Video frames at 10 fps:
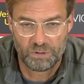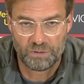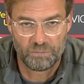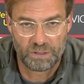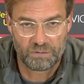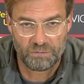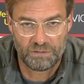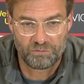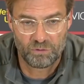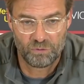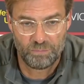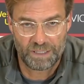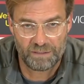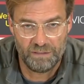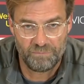Uh, but we have to do
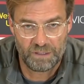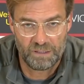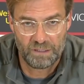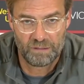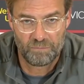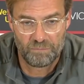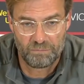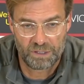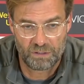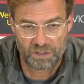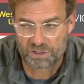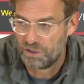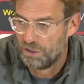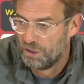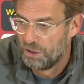better um, because,